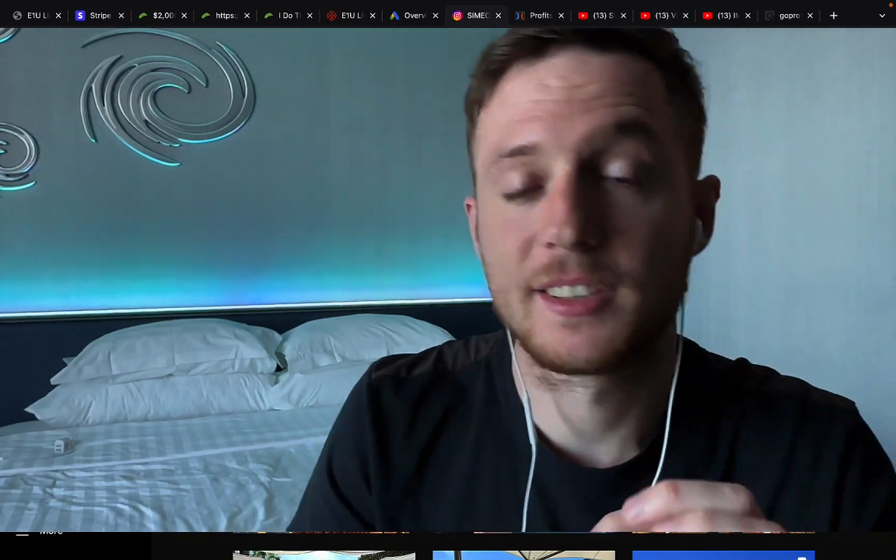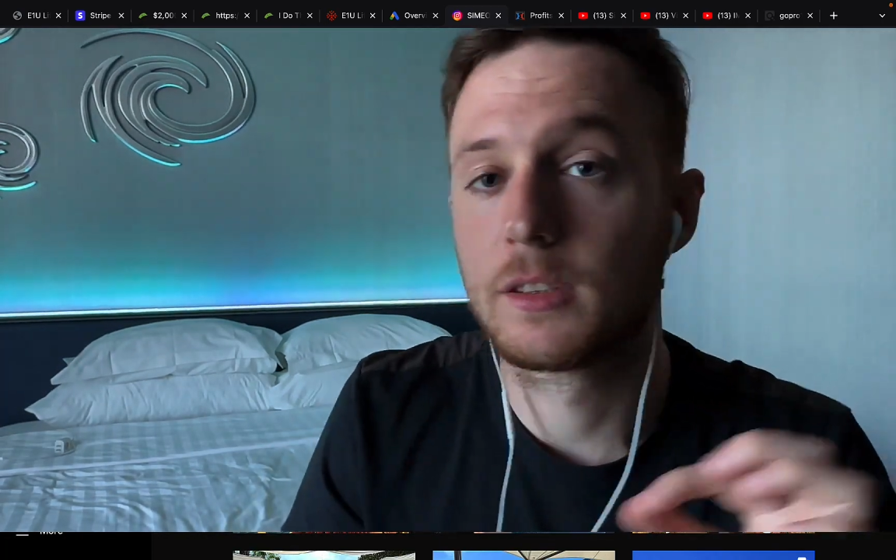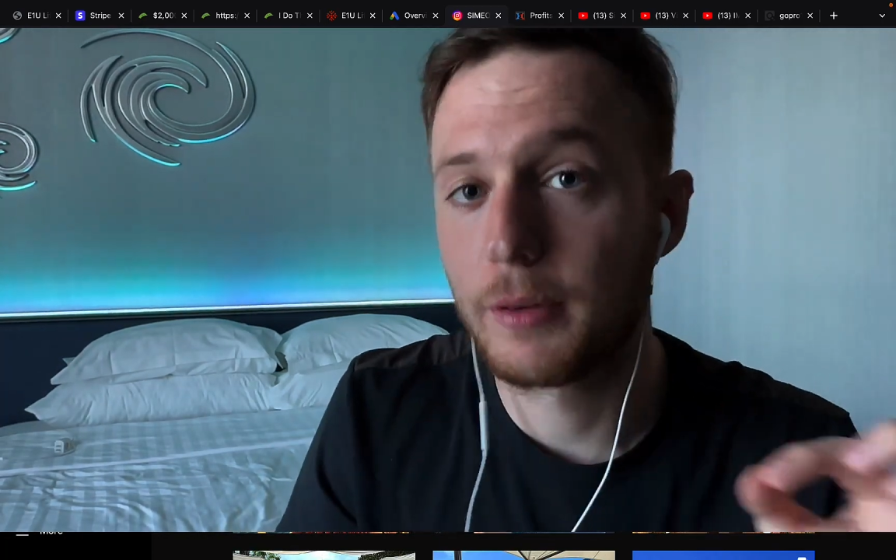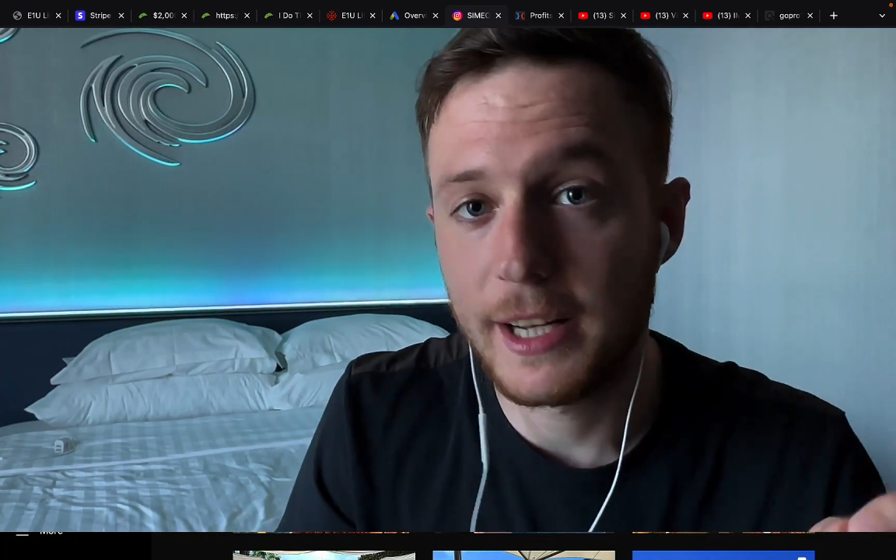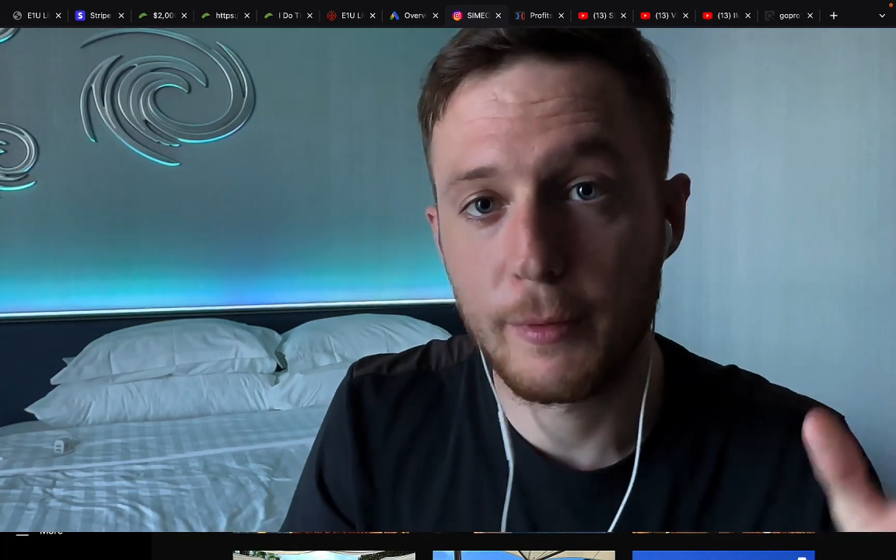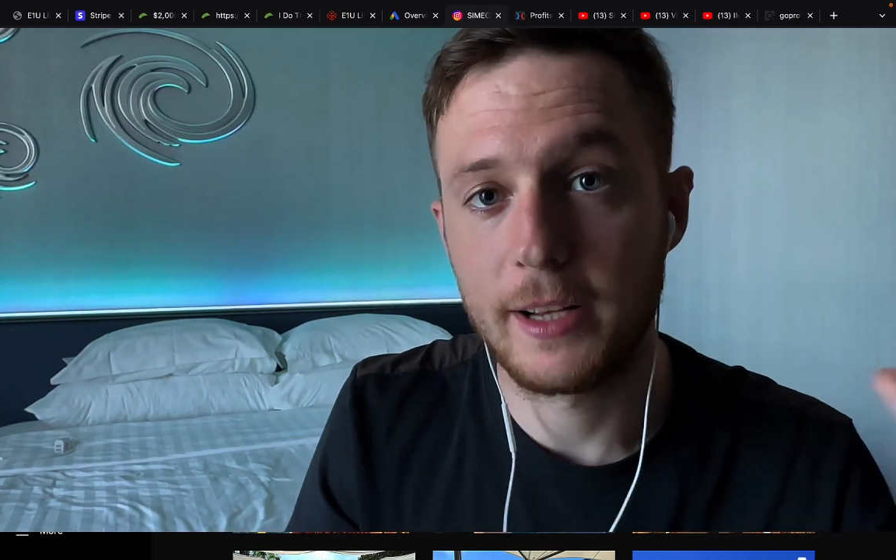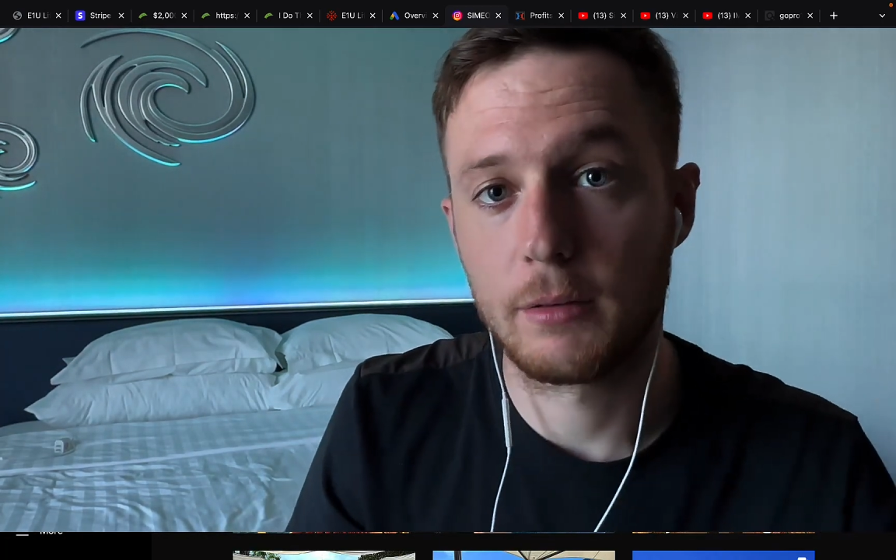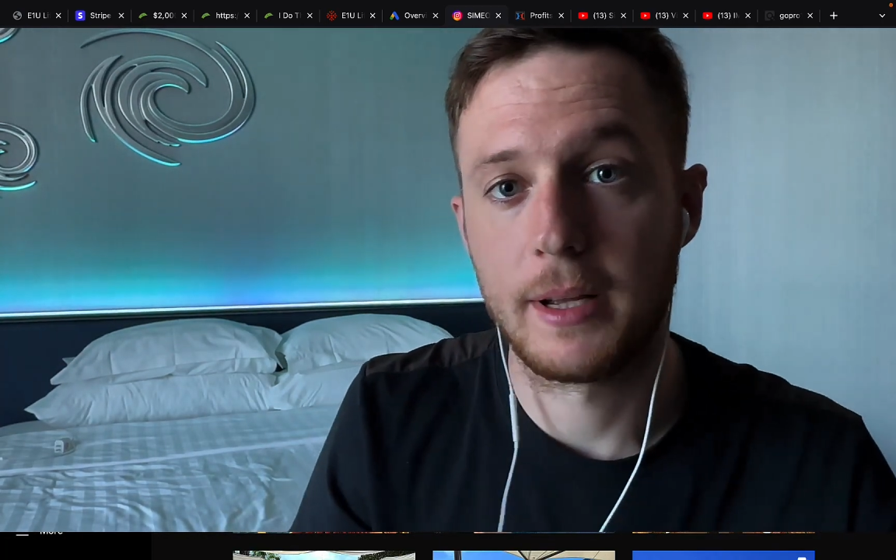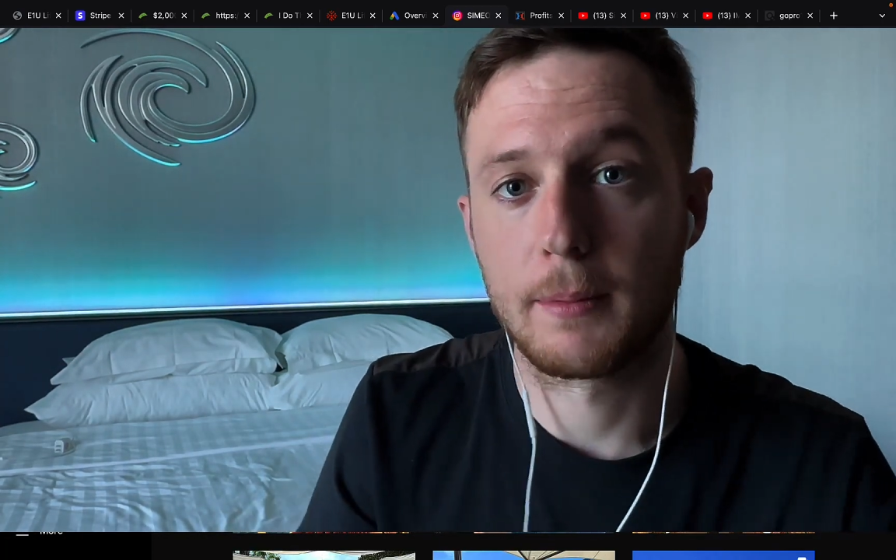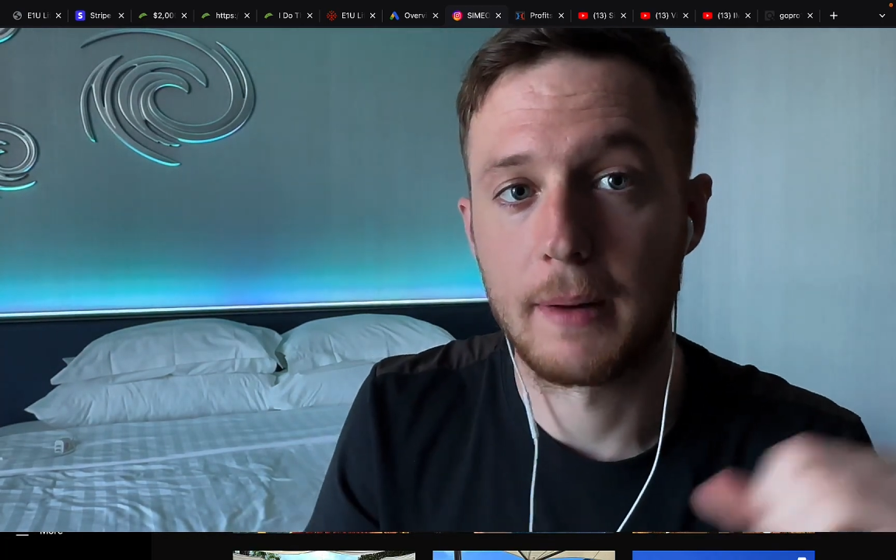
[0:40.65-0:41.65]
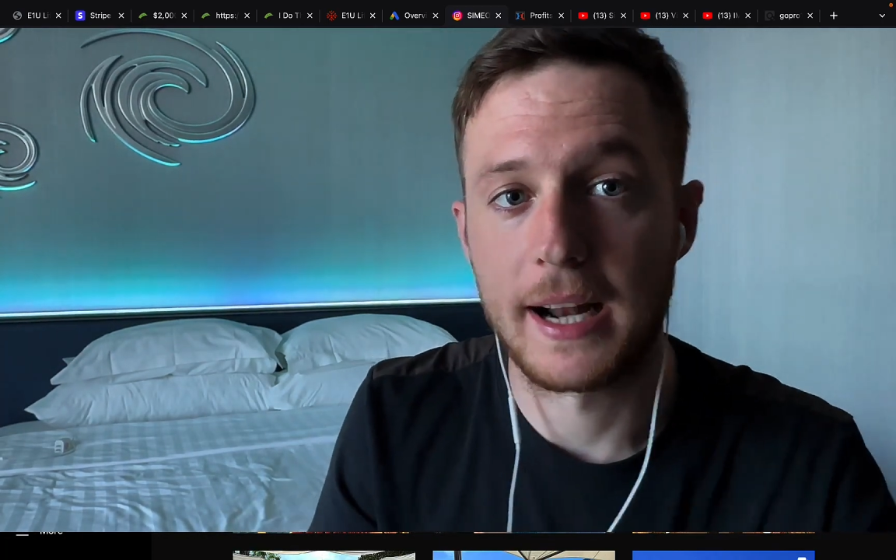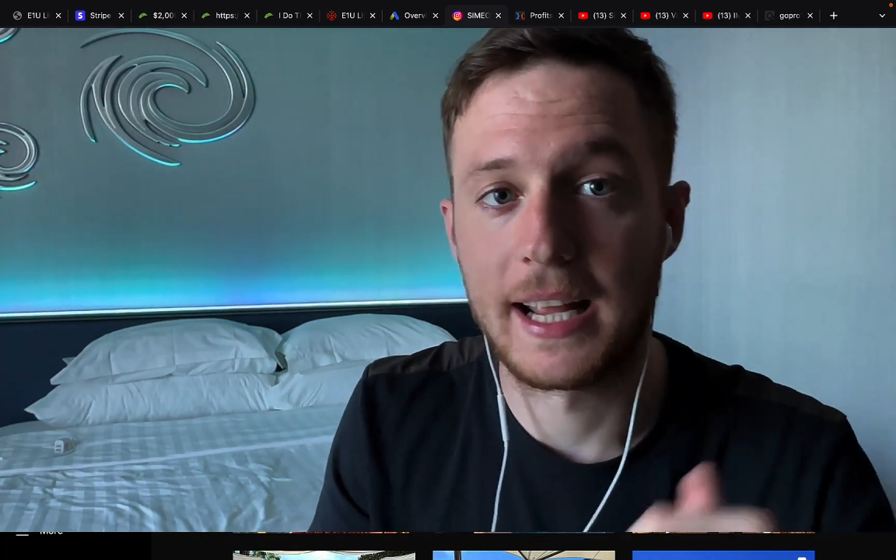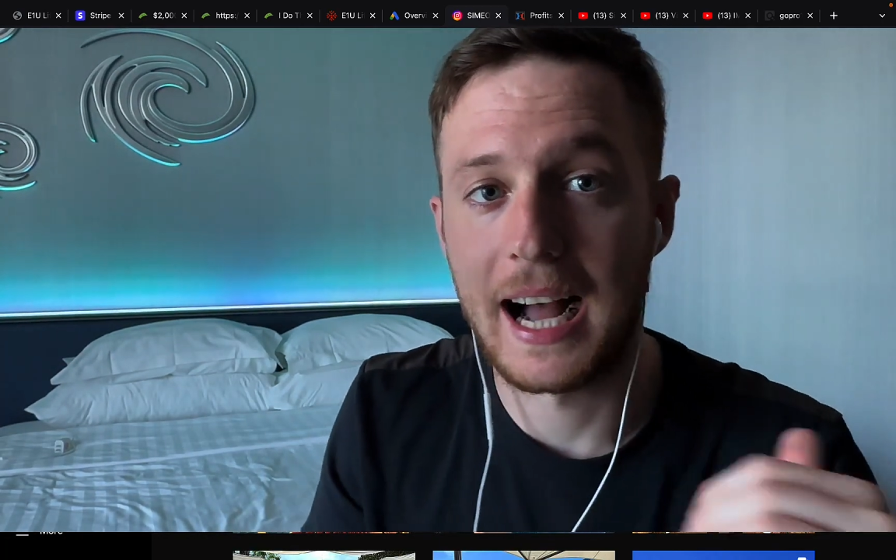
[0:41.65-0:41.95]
is a great way to make money.